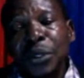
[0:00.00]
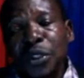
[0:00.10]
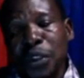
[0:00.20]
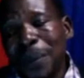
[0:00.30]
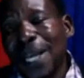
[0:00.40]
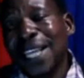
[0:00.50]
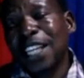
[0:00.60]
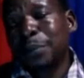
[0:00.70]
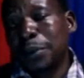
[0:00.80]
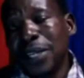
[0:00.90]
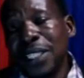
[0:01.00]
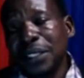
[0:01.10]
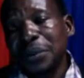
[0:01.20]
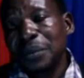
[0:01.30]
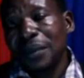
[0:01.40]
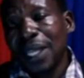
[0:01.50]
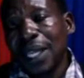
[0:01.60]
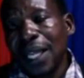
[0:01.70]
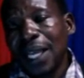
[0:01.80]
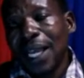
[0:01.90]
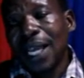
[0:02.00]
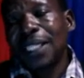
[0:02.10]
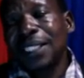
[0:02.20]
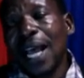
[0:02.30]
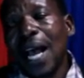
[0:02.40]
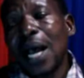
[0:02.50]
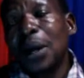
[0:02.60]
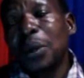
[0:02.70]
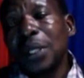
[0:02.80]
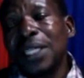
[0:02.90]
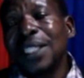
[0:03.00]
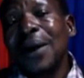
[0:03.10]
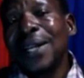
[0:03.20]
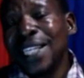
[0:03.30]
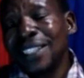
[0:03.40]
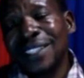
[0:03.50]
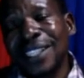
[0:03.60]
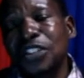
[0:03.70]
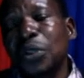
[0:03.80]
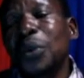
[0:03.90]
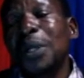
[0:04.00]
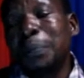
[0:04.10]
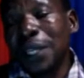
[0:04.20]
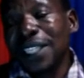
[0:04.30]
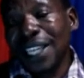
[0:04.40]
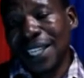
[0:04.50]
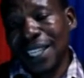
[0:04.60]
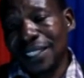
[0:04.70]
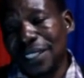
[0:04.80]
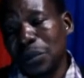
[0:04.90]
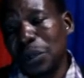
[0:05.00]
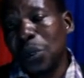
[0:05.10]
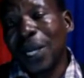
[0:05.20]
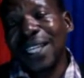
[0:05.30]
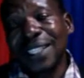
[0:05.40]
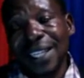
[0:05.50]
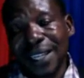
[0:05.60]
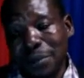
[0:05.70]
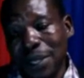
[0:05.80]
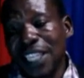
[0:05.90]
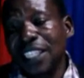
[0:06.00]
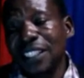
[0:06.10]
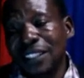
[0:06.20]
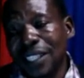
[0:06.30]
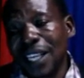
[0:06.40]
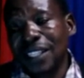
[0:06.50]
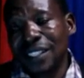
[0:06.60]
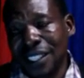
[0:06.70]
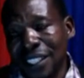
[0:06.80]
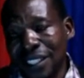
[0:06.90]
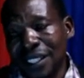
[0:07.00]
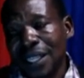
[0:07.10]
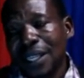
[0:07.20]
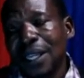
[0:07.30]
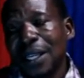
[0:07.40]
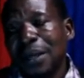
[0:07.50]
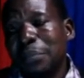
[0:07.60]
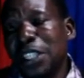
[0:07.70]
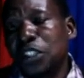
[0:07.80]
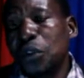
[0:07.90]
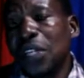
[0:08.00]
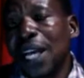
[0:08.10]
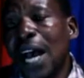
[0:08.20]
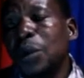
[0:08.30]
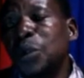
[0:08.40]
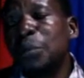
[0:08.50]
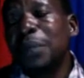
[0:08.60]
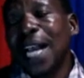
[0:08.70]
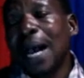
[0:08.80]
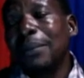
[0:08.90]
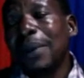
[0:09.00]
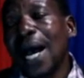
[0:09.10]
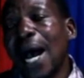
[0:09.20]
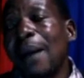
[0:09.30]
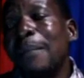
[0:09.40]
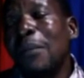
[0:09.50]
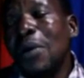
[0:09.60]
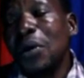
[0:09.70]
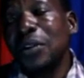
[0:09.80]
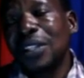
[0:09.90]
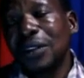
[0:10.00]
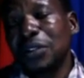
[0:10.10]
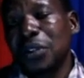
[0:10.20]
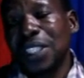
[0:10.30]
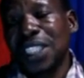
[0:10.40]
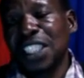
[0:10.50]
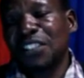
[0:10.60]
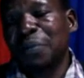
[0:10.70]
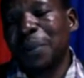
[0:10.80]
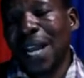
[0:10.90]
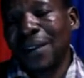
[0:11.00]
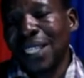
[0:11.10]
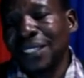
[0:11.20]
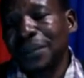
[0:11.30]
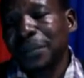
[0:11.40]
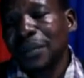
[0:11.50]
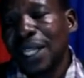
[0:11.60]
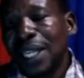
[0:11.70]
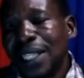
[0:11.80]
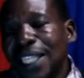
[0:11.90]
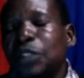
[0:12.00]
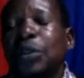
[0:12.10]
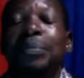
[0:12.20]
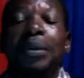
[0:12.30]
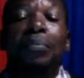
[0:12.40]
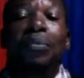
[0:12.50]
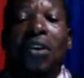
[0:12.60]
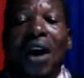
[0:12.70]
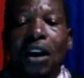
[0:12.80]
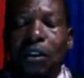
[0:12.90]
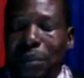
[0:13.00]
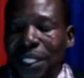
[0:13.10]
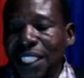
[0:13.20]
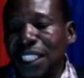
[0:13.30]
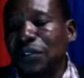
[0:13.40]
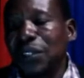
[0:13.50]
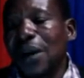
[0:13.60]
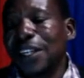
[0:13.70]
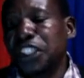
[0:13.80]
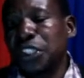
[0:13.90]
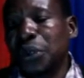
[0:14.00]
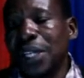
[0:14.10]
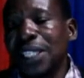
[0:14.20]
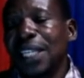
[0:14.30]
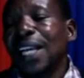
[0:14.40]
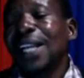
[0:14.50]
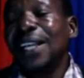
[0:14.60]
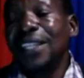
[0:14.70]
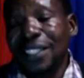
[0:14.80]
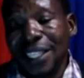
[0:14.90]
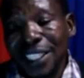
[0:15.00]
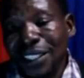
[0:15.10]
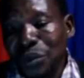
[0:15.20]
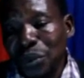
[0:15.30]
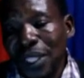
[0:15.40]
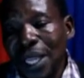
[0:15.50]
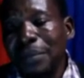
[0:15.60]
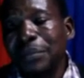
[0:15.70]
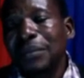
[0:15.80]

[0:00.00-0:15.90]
to stop at that point. And in our next session, we'll look at the remaining 6 bits on how to become a more authoritative parent that will be more accommodative with our children, listening to them,